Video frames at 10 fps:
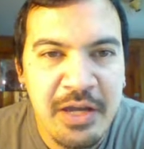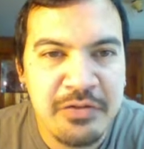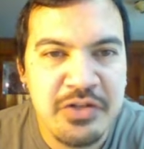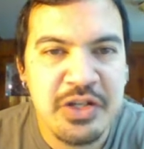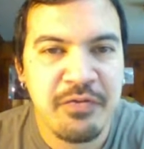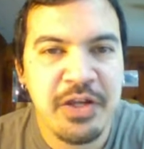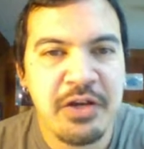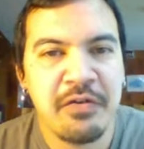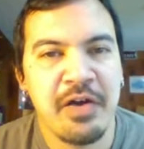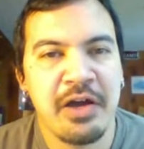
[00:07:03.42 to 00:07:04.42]
After she
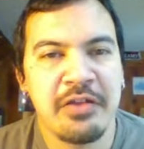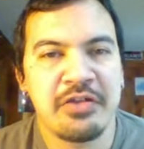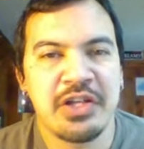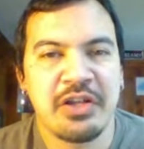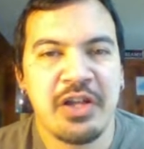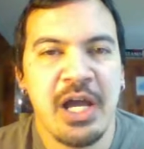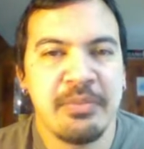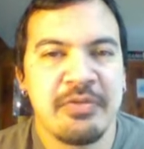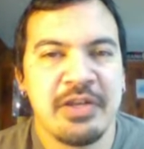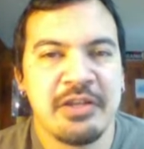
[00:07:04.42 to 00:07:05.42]
freed her father, she climbed